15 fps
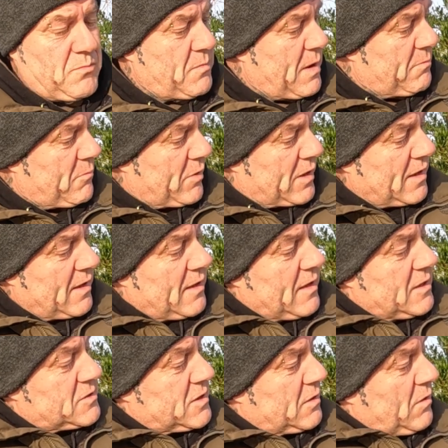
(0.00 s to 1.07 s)
memory.
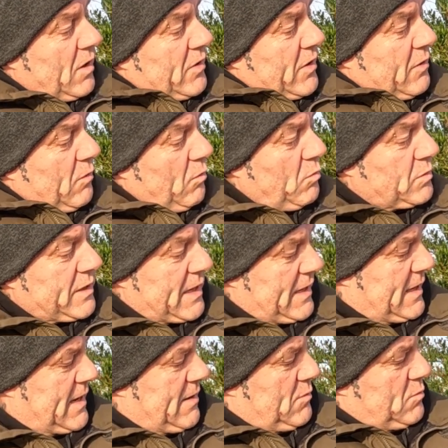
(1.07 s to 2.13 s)
So I know all down
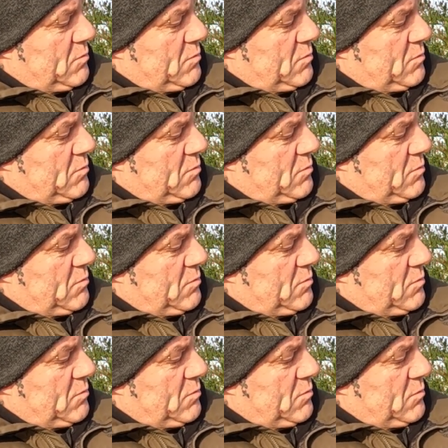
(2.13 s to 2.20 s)
here and